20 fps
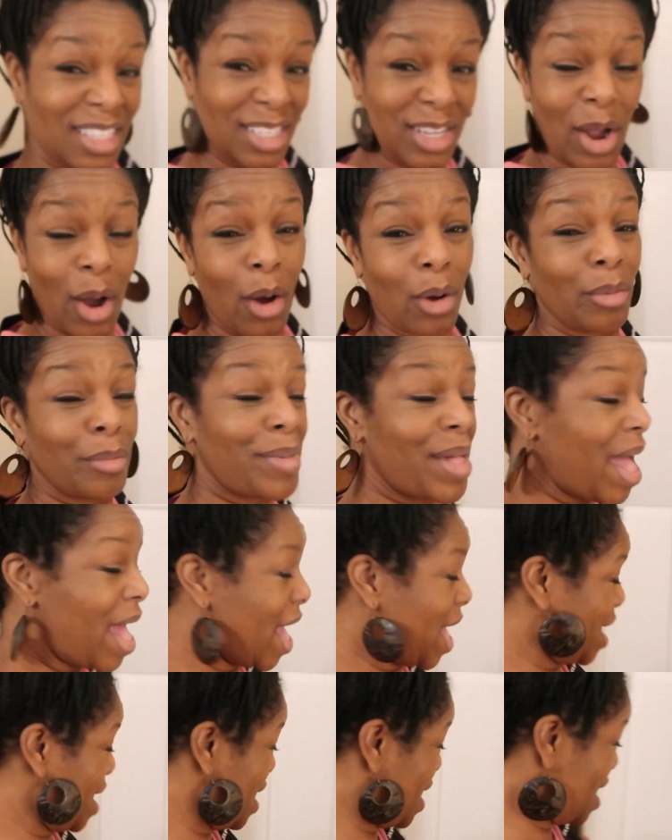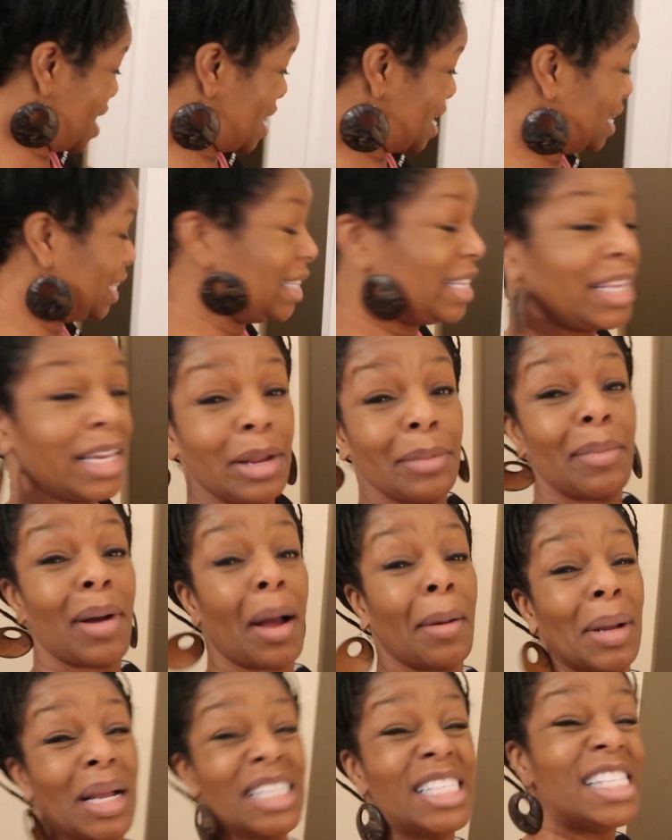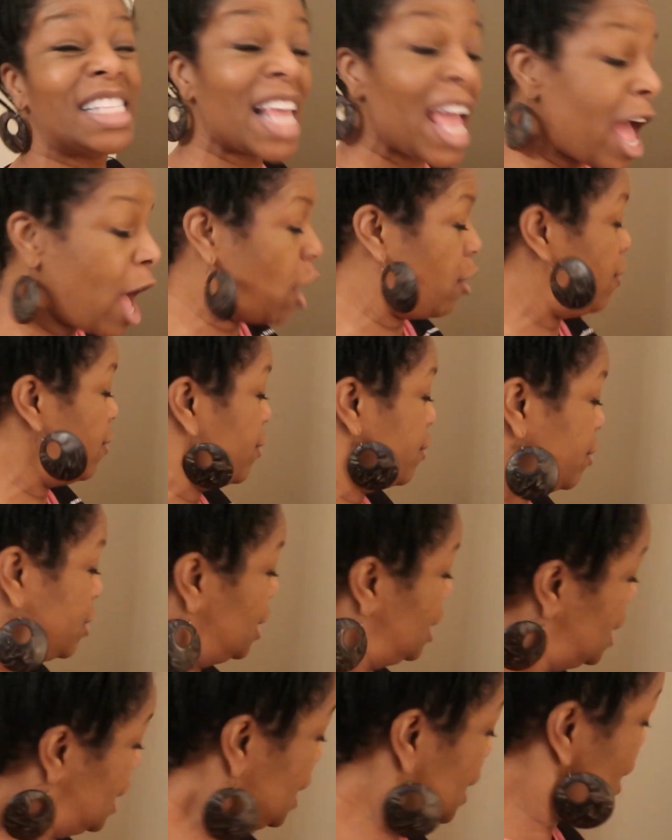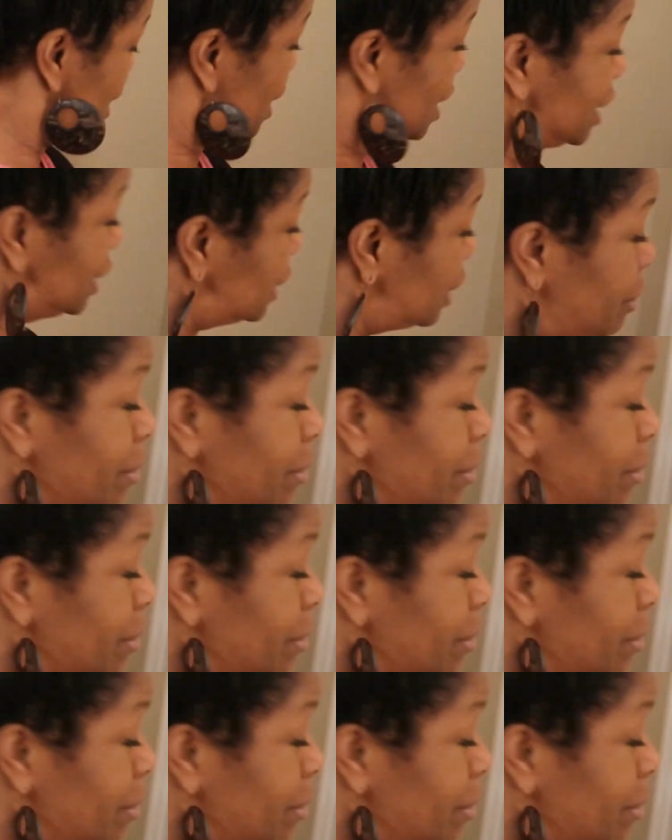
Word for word: Dough that. Did it by myself. It's